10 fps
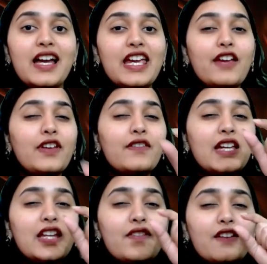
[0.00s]
if,
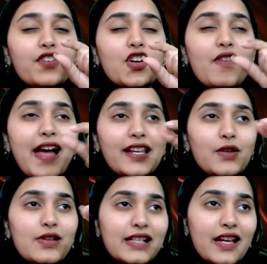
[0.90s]
even if your value
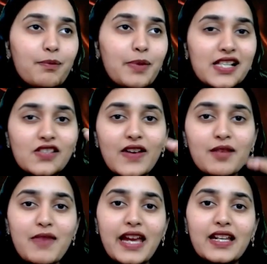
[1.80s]
is like plus 1
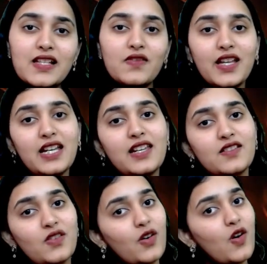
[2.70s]
minus 1 it
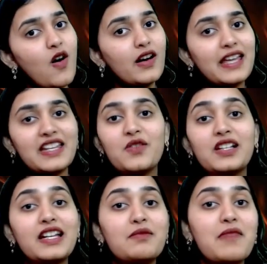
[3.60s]
is wrong and you will
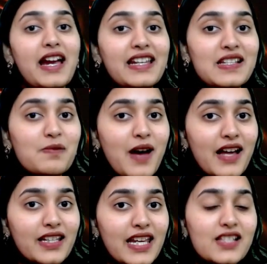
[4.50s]
get minus
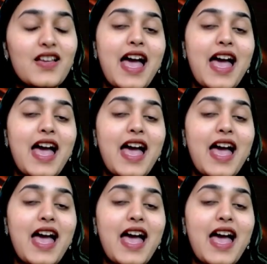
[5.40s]
markings